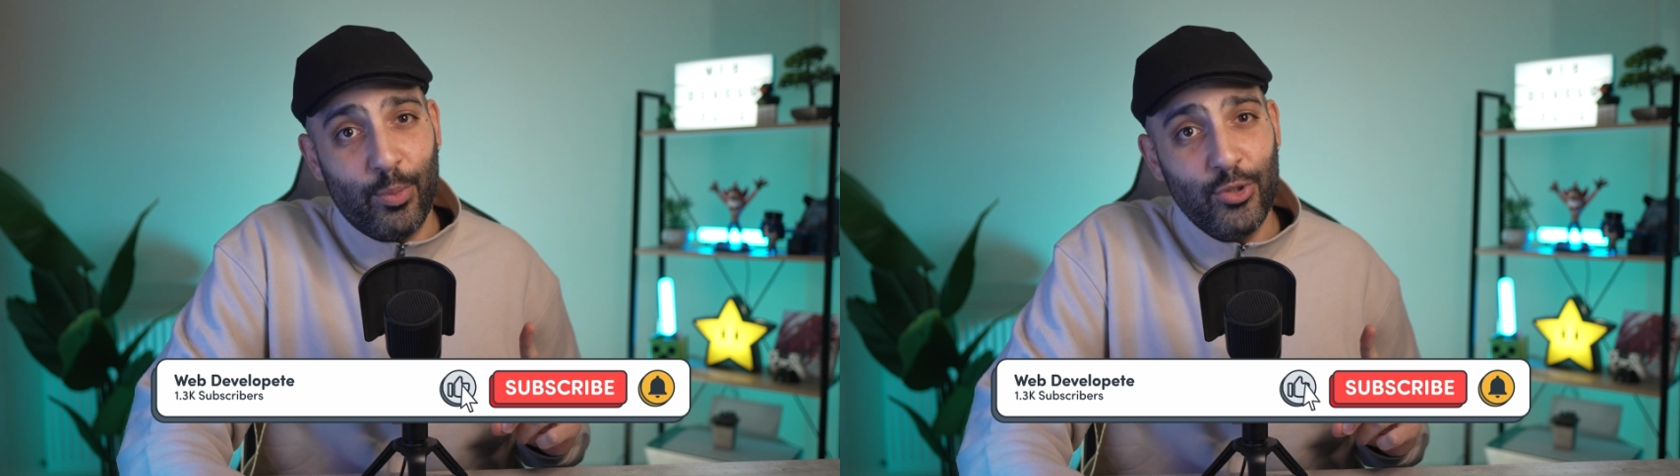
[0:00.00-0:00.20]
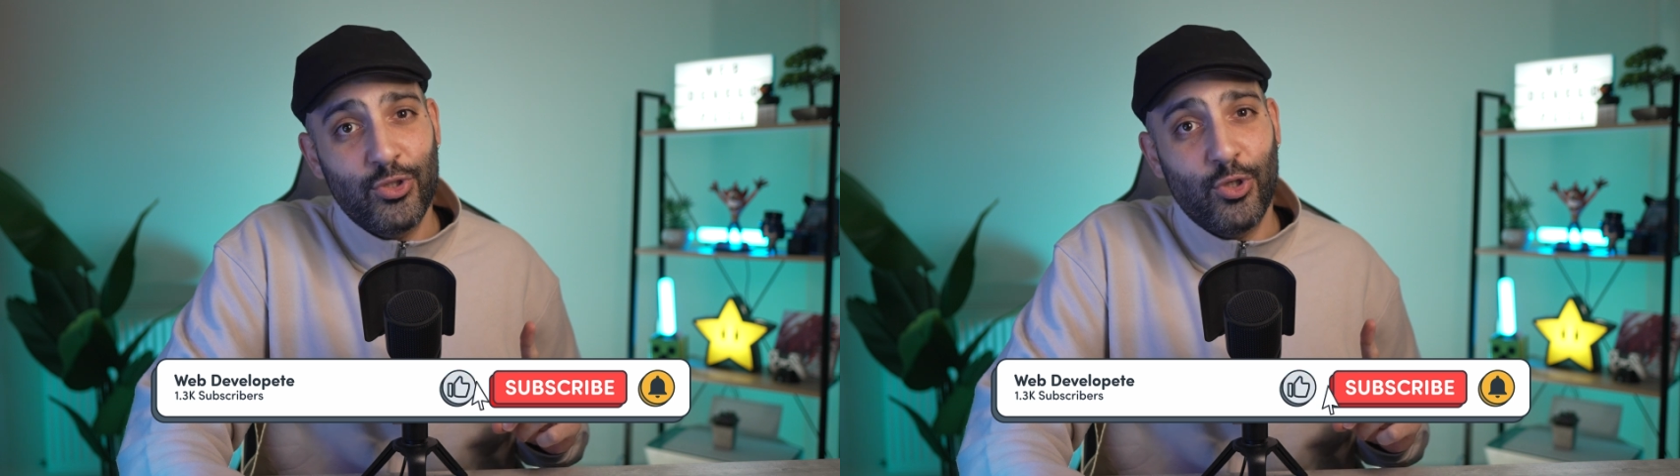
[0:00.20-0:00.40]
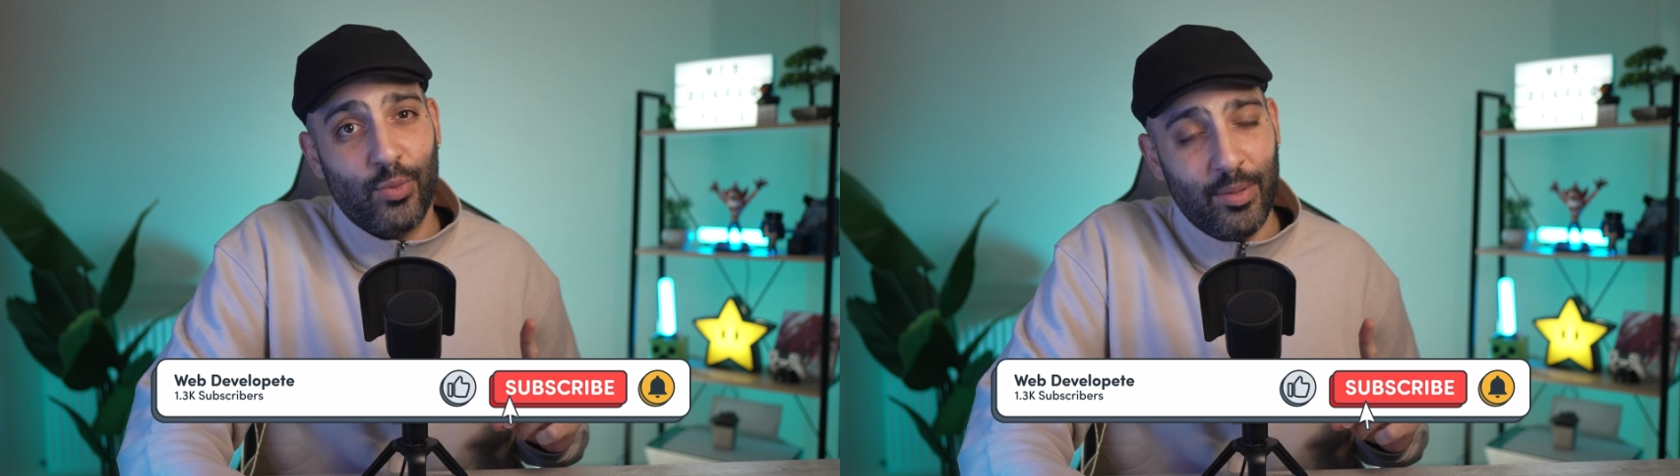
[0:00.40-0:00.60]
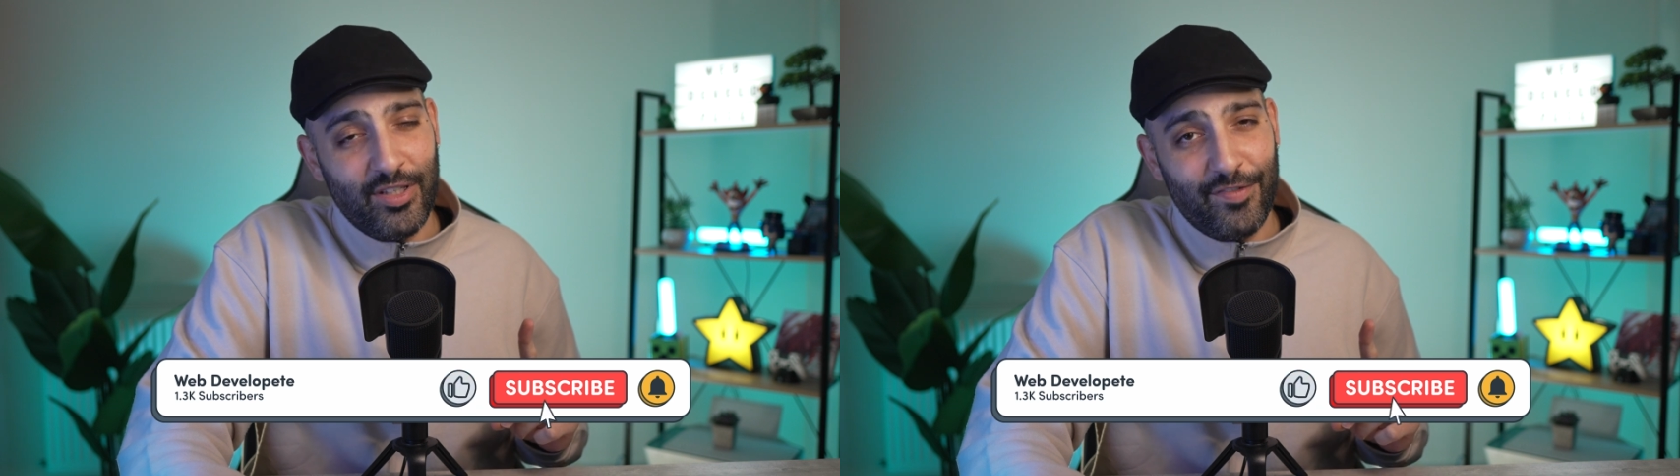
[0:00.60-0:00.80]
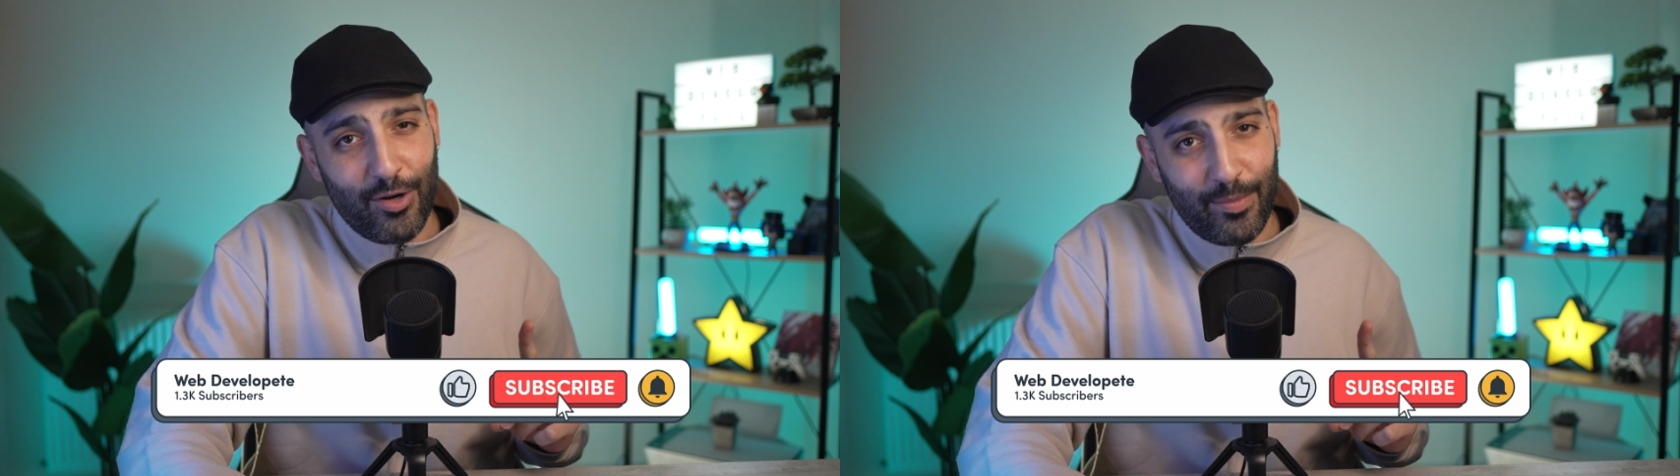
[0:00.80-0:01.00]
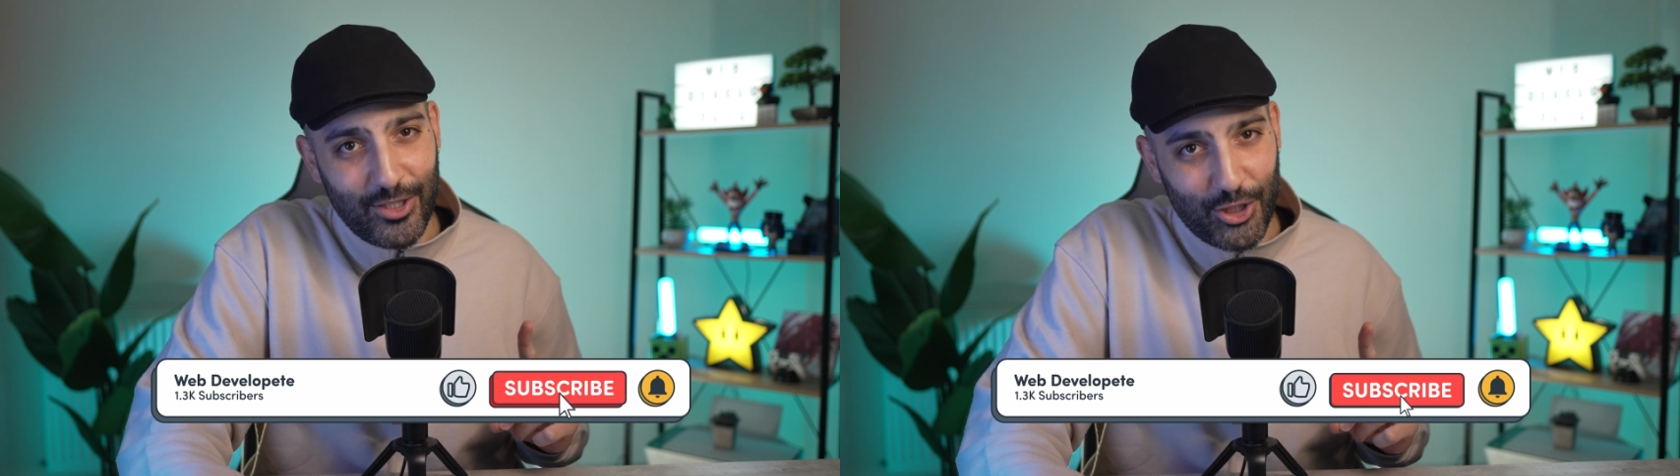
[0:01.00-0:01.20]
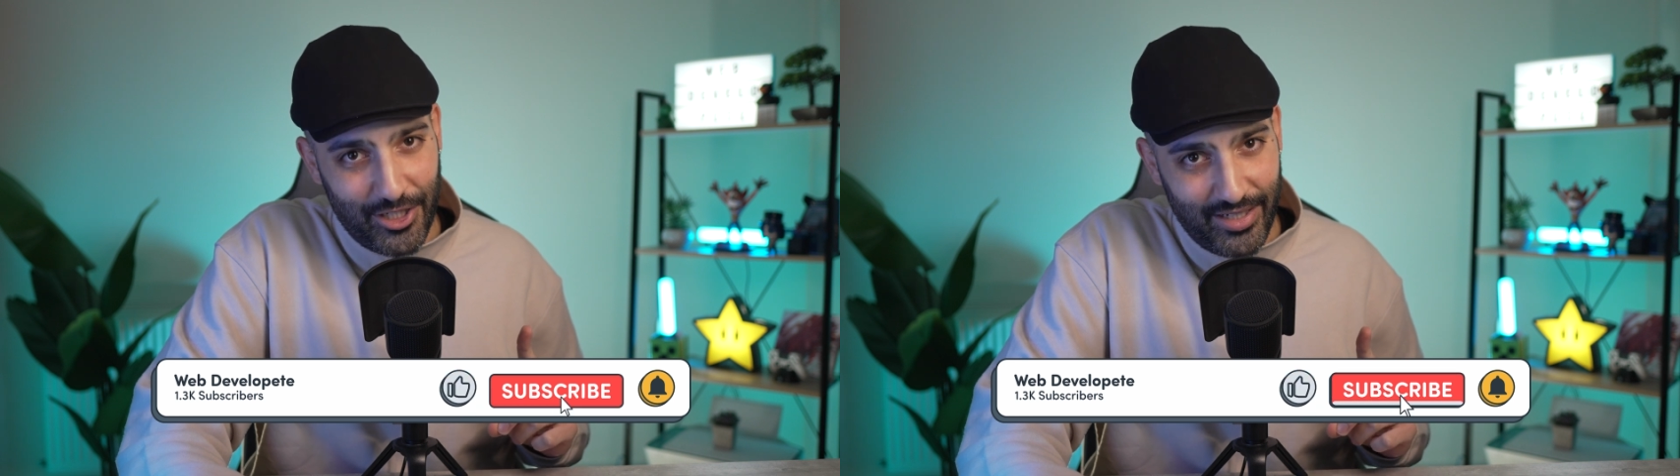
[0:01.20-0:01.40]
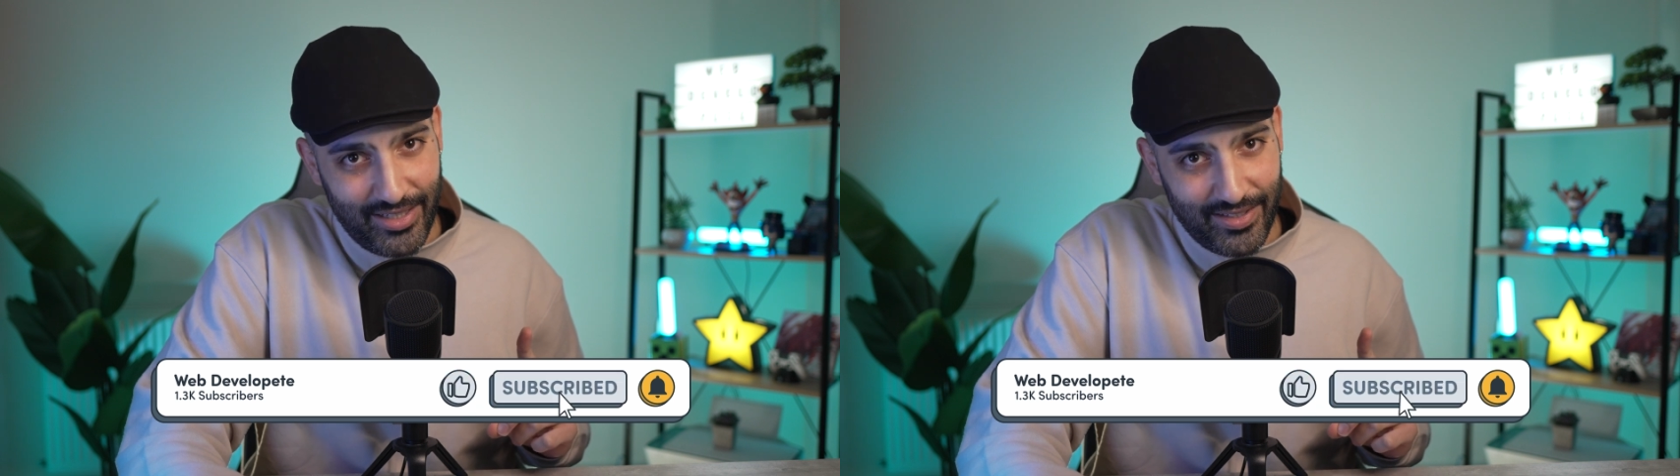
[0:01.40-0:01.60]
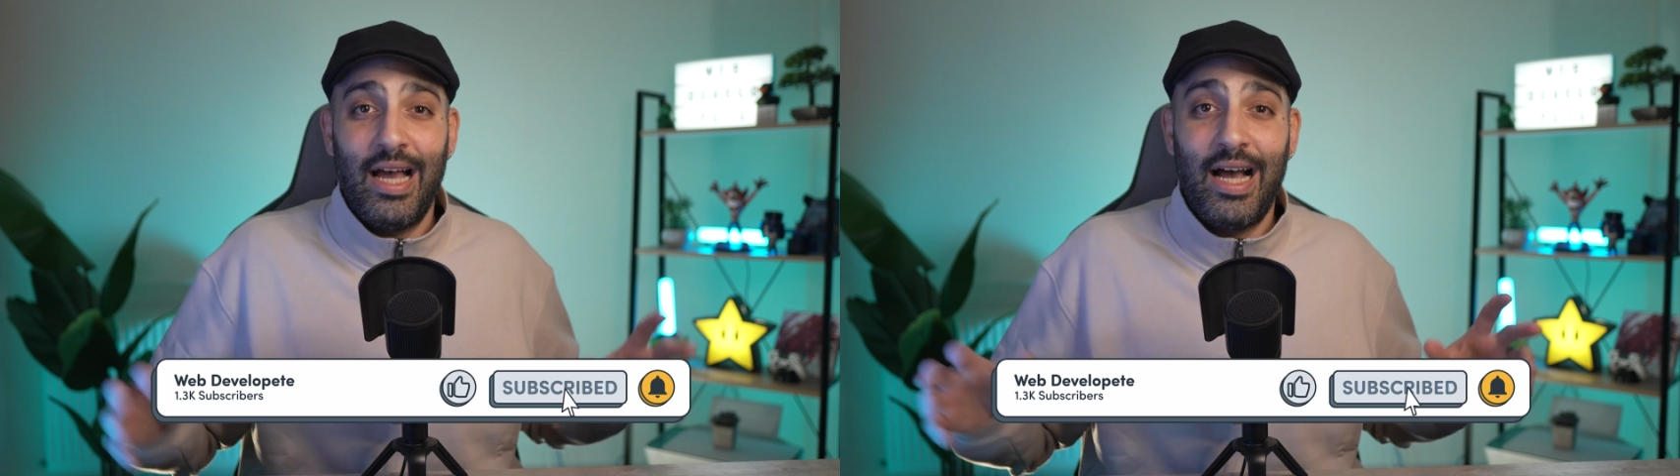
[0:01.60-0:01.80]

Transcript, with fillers: boost your web development journey.